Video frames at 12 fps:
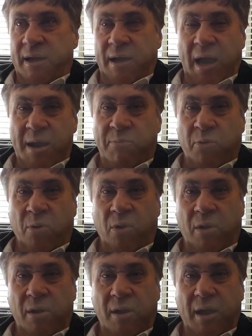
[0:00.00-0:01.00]

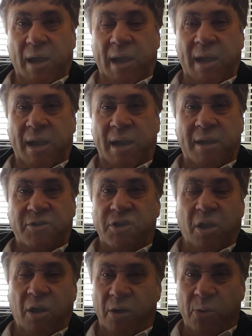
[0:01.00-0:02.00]
April, and
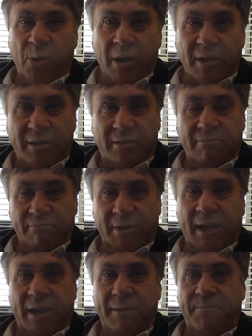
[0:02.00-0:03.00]
July, August.
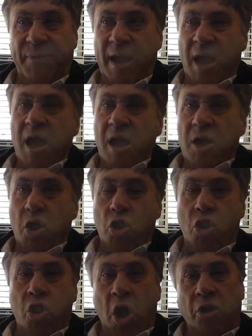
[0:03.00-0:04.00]
Okay,
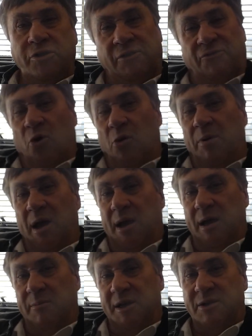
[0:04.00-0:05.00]
those 4
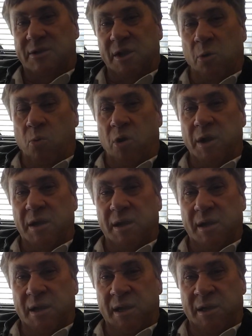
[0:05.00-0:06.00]
payments are what
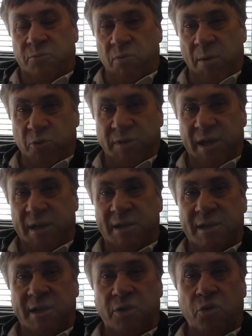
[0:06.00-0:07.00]
is
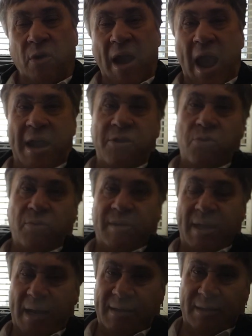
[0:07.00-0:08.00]
represented in your annual
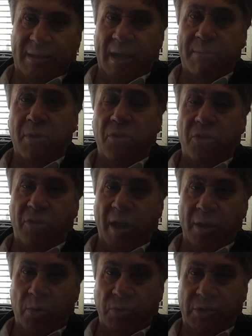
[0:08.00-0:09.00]
tax statement that
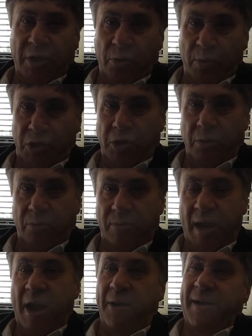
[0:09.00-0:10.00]
they also issue.
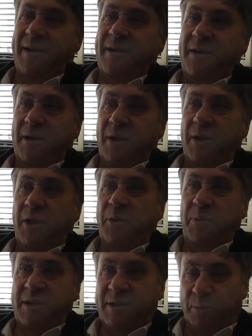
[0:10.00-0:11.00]
Now,
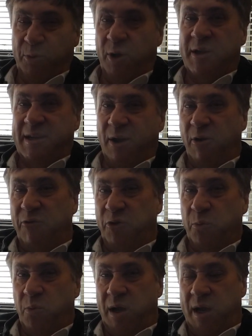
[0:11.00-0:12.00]
you'd be surprised how
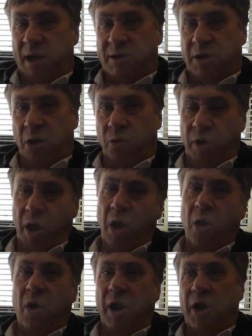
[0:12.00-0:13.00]
often we get told, "No, I